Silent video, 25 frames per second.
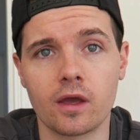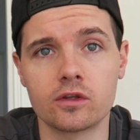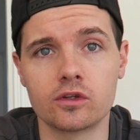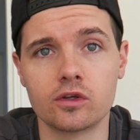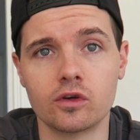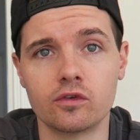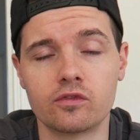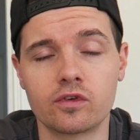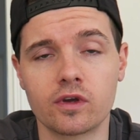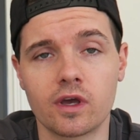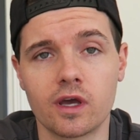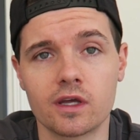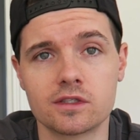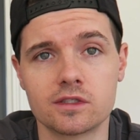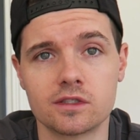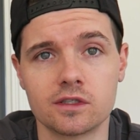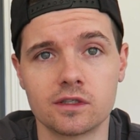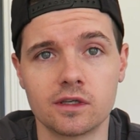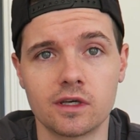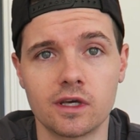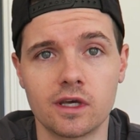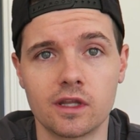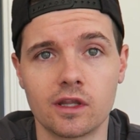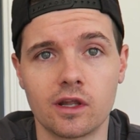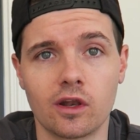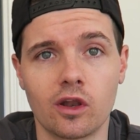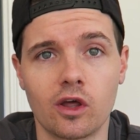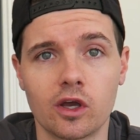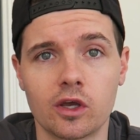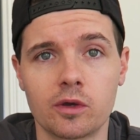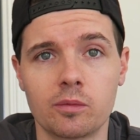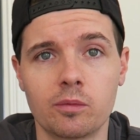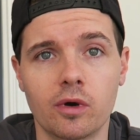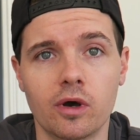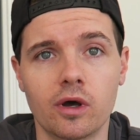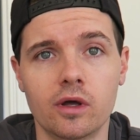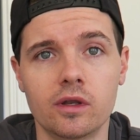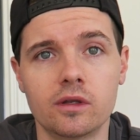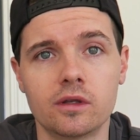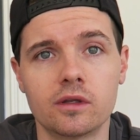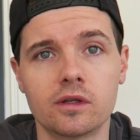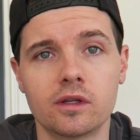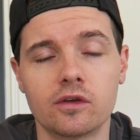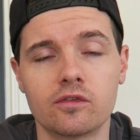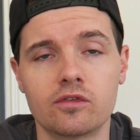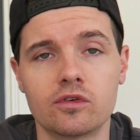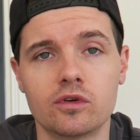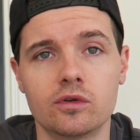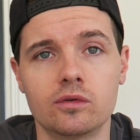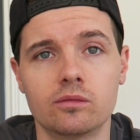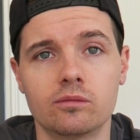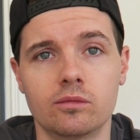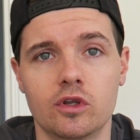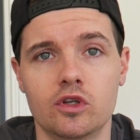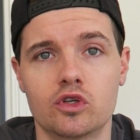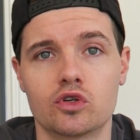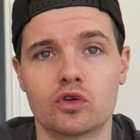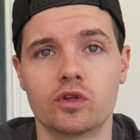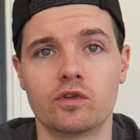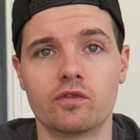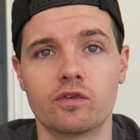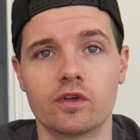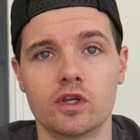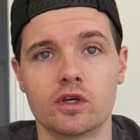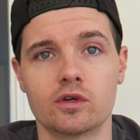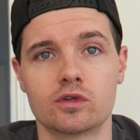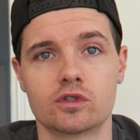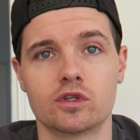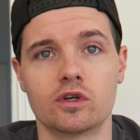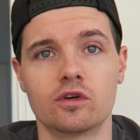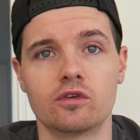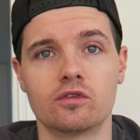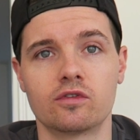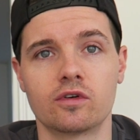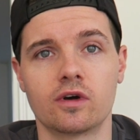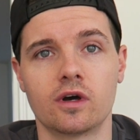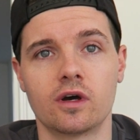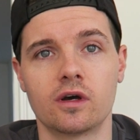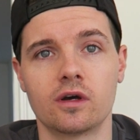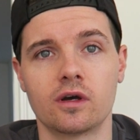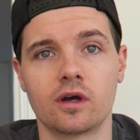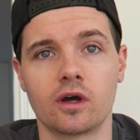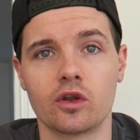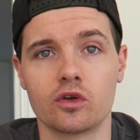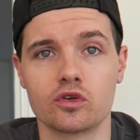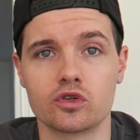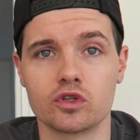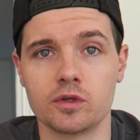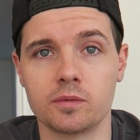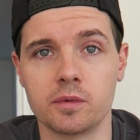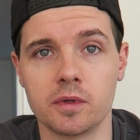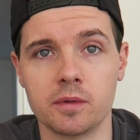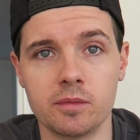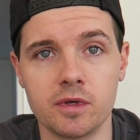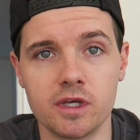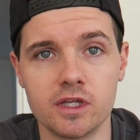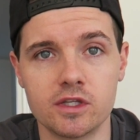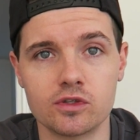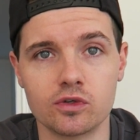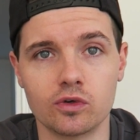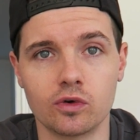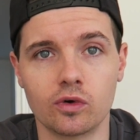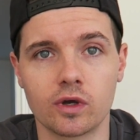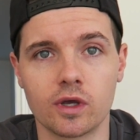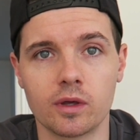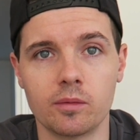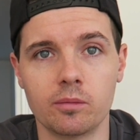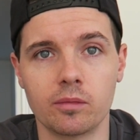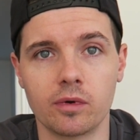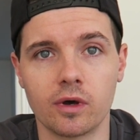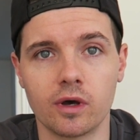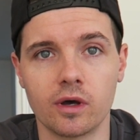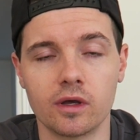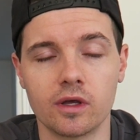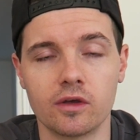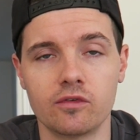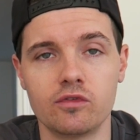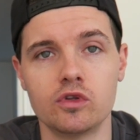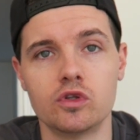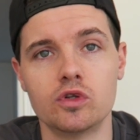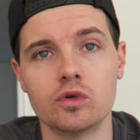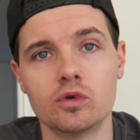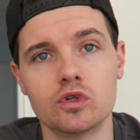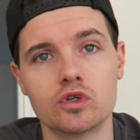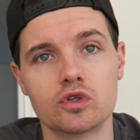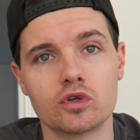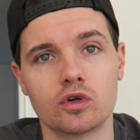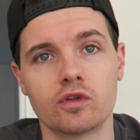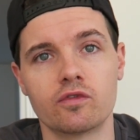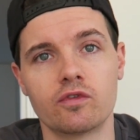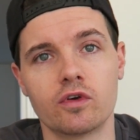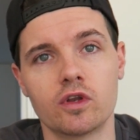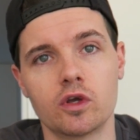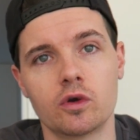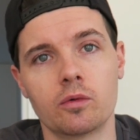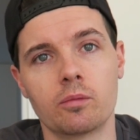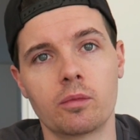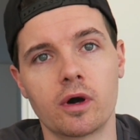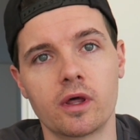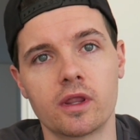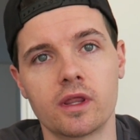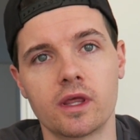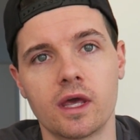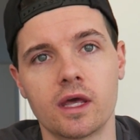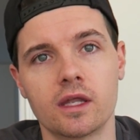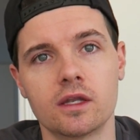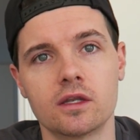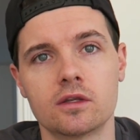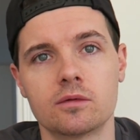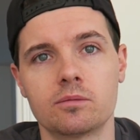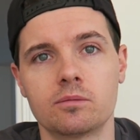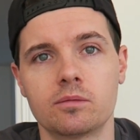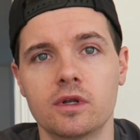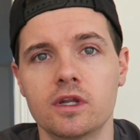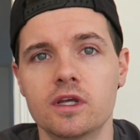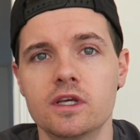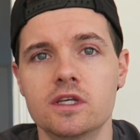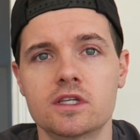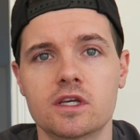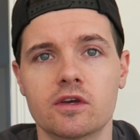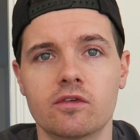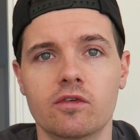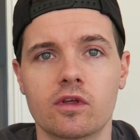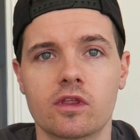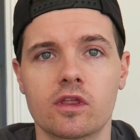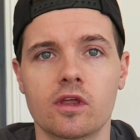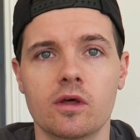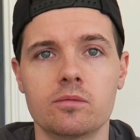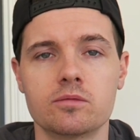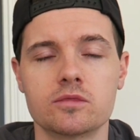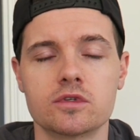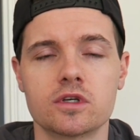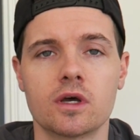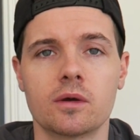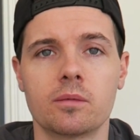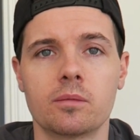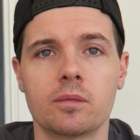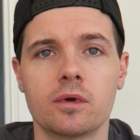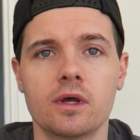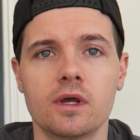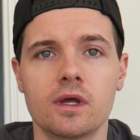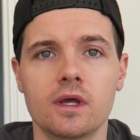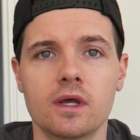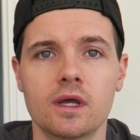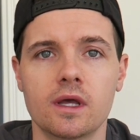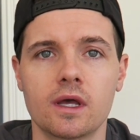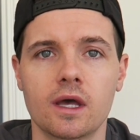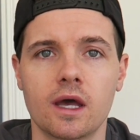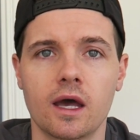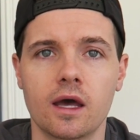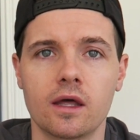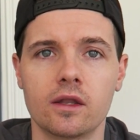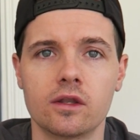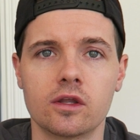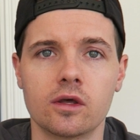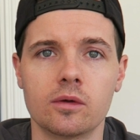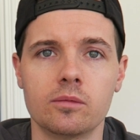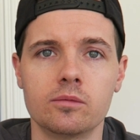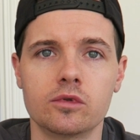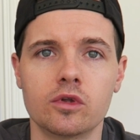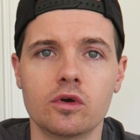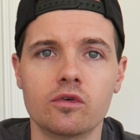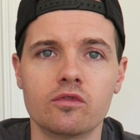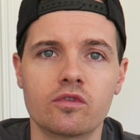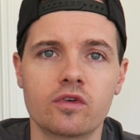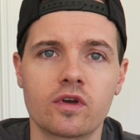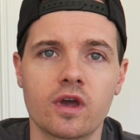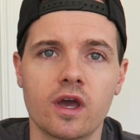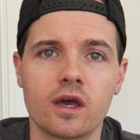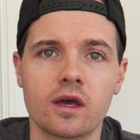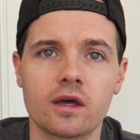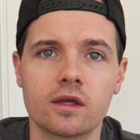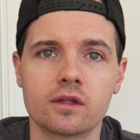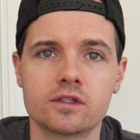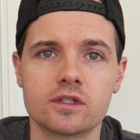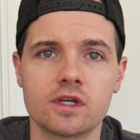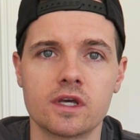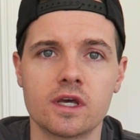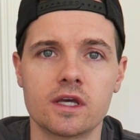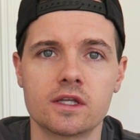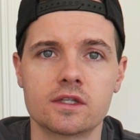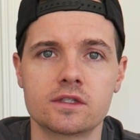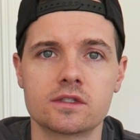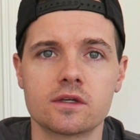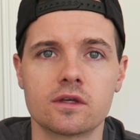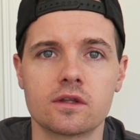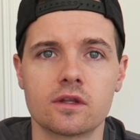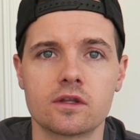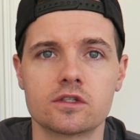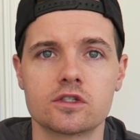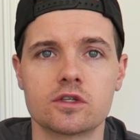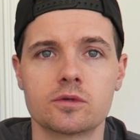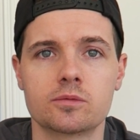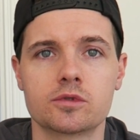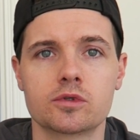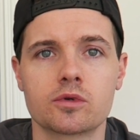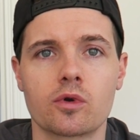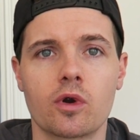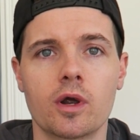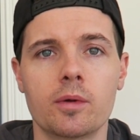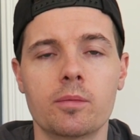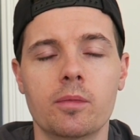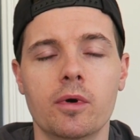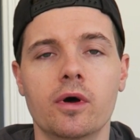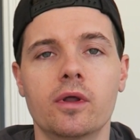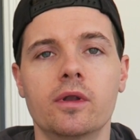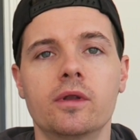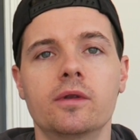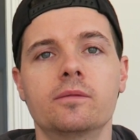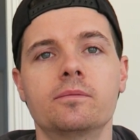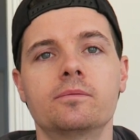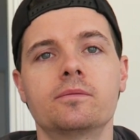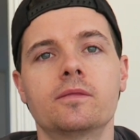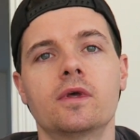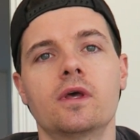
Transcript: Don't forget to hit the like button if you enjoy the video so far. I know it's only been me talking, but if you do enjoy the video by the end, please give it a thumbs up, and don't forget to hit the subscribe button.